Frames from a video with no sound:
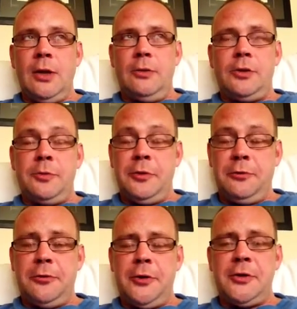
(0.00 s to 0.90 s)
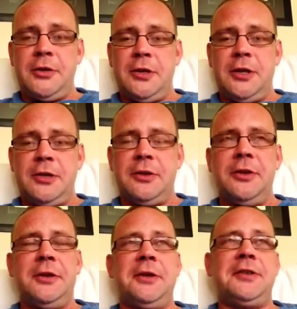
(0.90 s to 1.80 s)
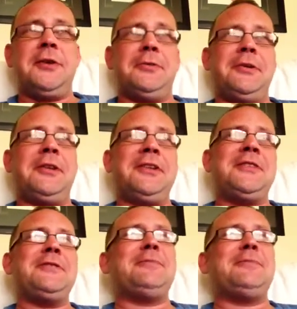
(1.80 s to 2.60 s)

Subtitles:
Which will be a first, actually. I don't really do